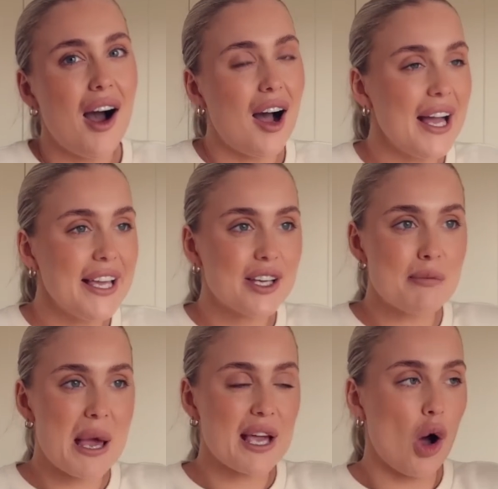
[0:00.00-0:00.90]
I
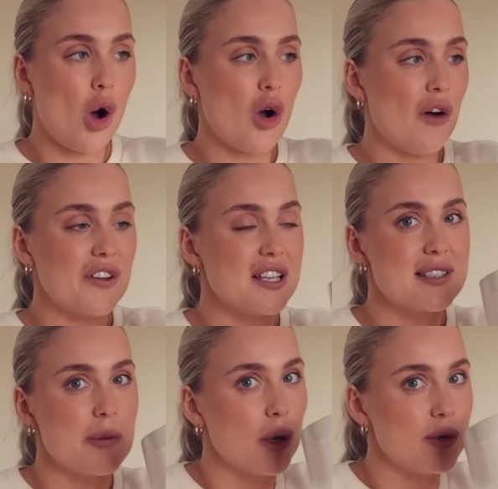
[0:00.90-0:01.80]
can make a hot coffee and
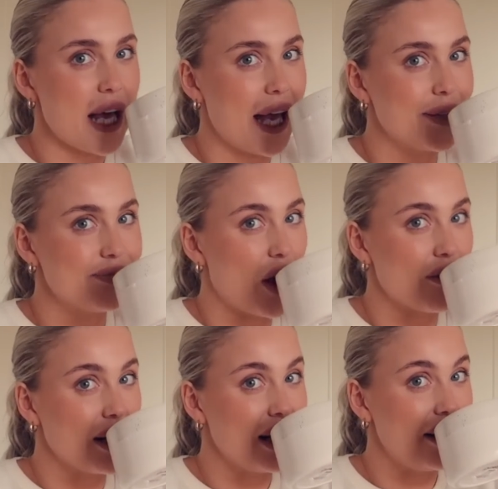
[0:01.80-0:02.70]
sip it all day. I
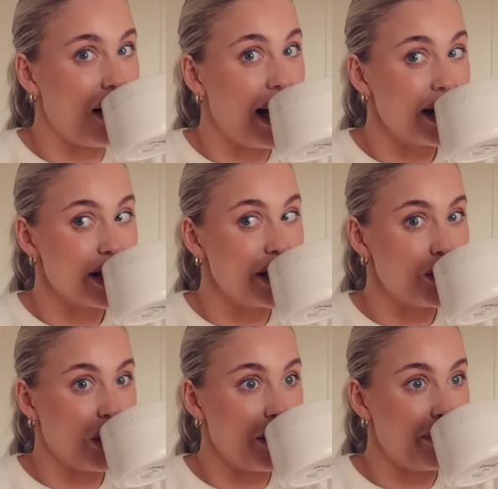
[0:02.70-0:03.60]
really, I actually
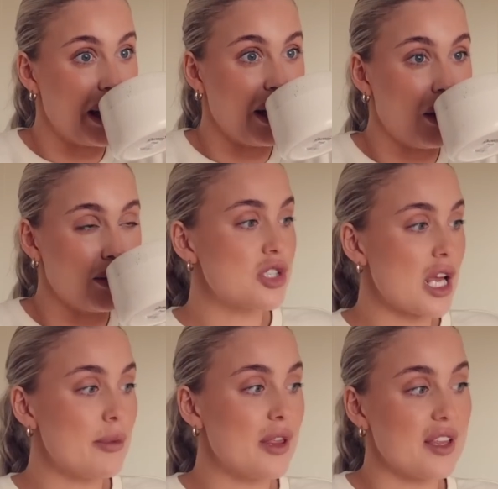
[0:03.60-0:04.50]
enjoy it being cold. Sometimes
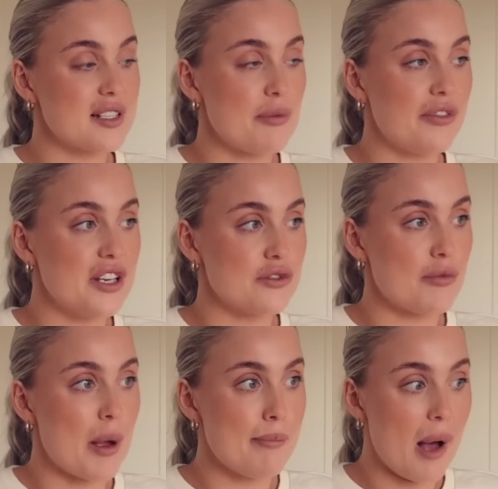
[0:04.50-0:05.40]
Jamie thinks I'm finished
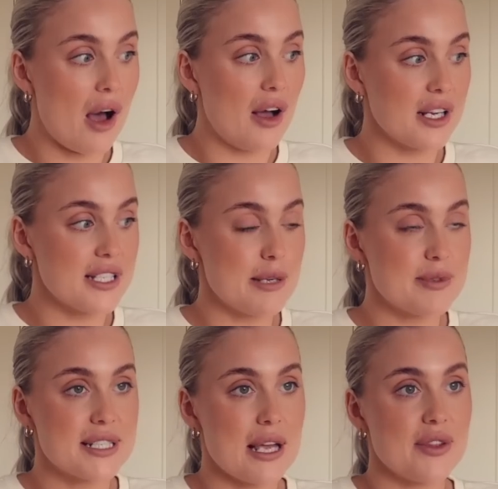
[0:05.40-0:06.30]
with my mug and
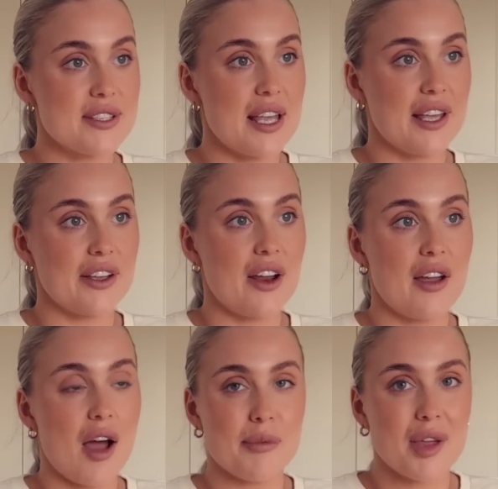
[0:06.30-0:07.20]
tips it down the sink, and
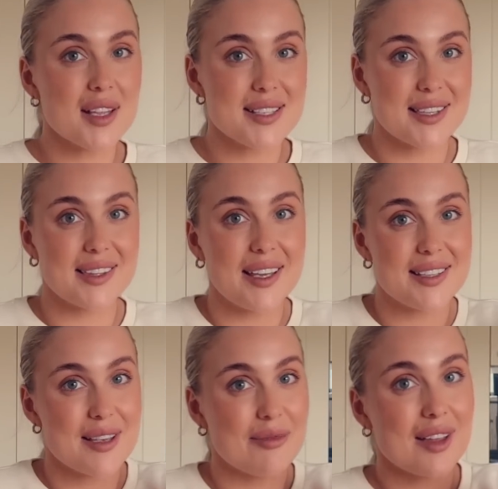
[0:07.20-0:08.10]
I, I'm gutted that
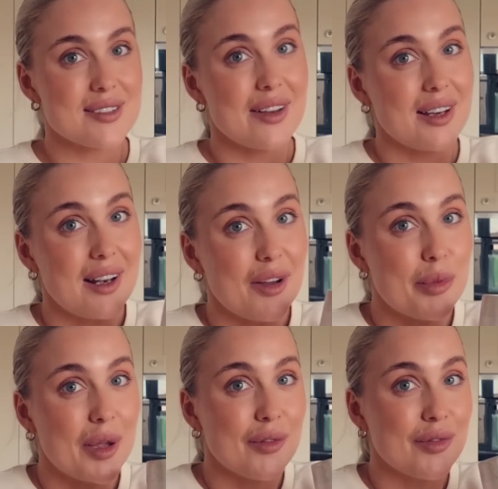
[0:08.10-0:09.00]
he tipped that tiny little
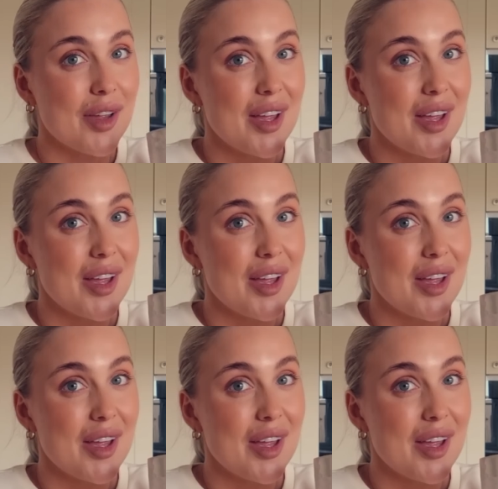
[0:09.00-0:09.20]
bit of